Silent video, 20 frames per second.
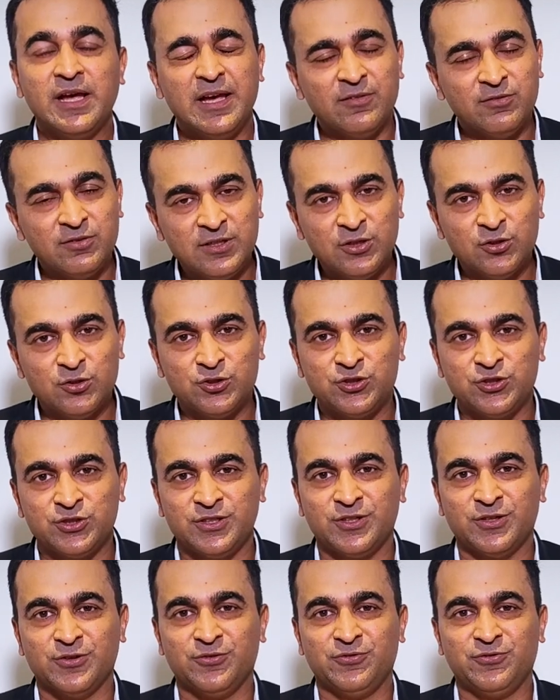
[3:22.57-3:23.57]
evolution
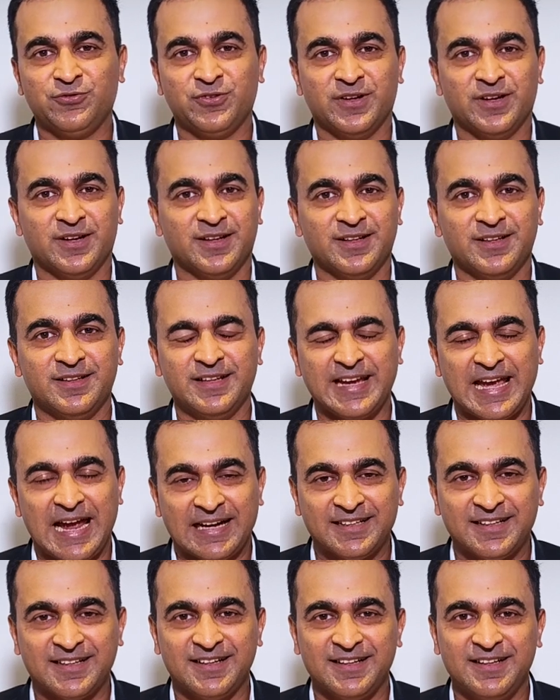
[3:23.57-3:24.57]
of the
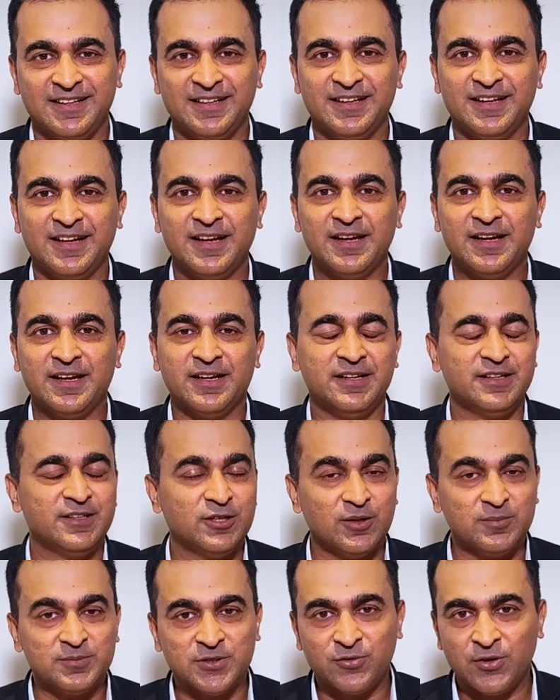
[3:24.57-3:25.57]
category, in
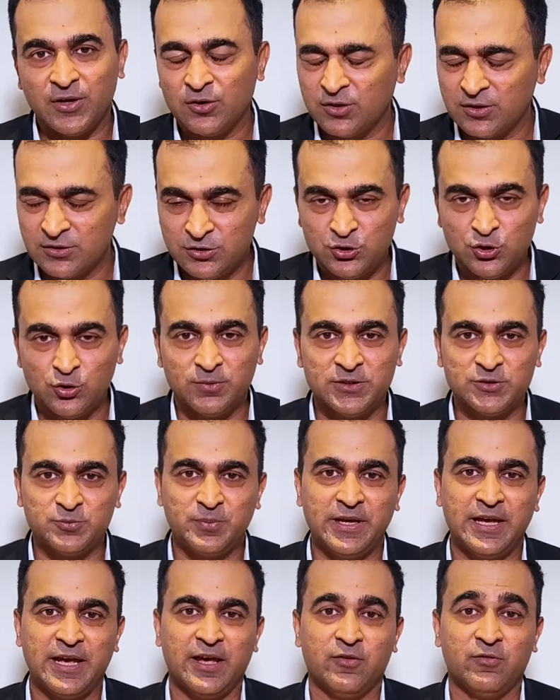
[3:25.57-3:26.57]
terms of how consumers
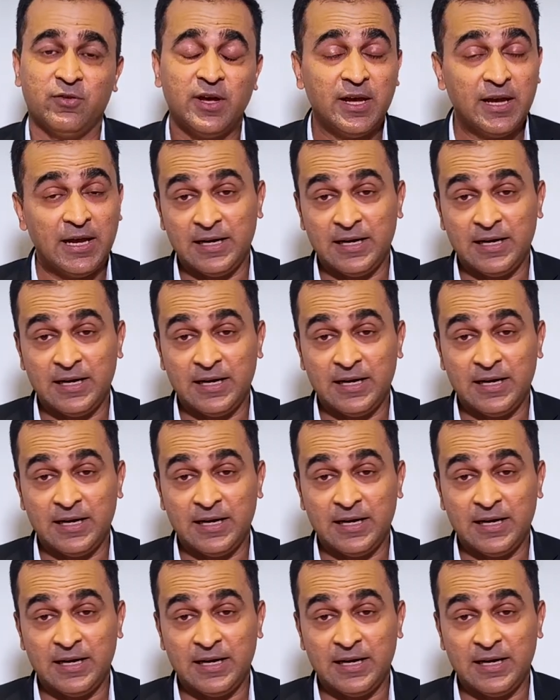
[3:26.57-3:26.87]
behave.